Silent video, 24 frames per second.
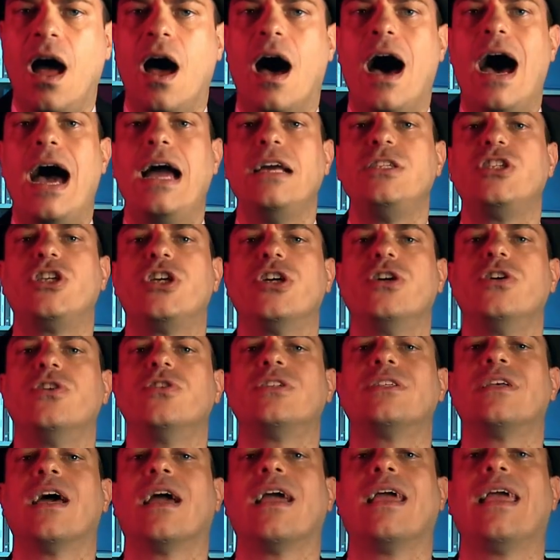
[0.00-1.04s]
I
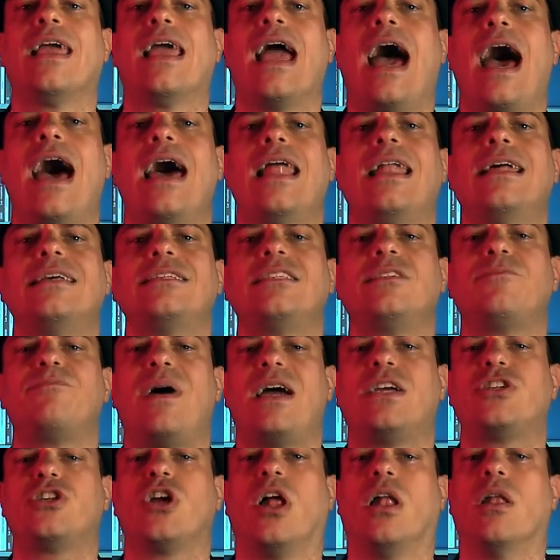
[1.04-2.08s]
chose Ghana
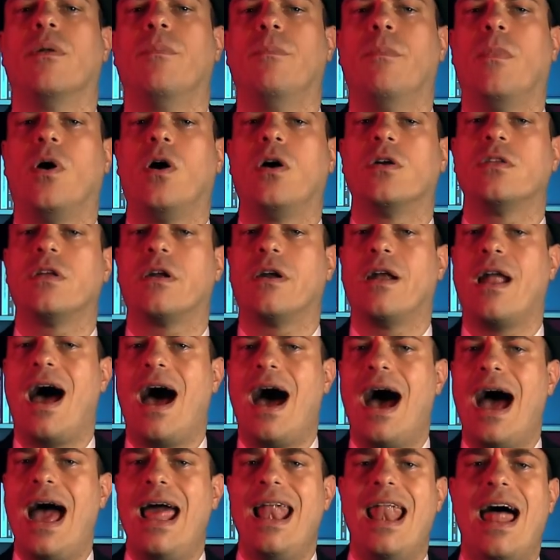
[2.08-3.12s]
Special, Modern
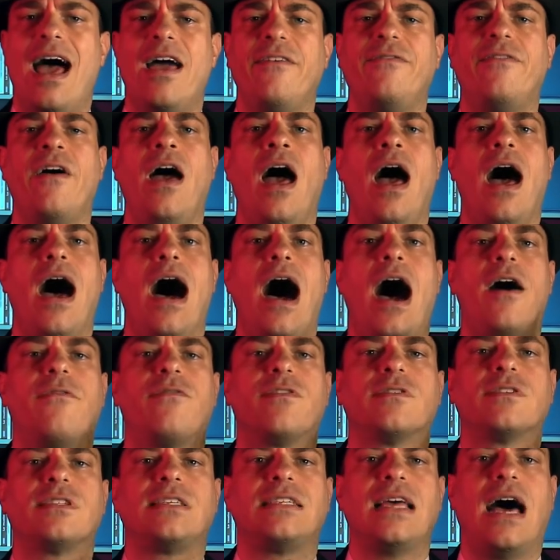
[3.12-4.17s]
High Life,
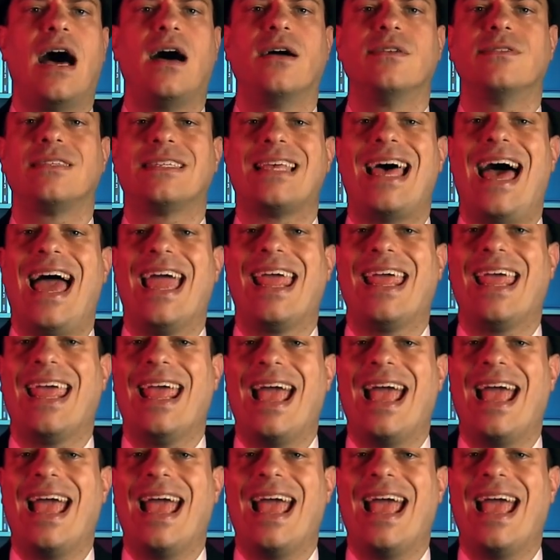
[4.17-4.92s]
Afro Sounds and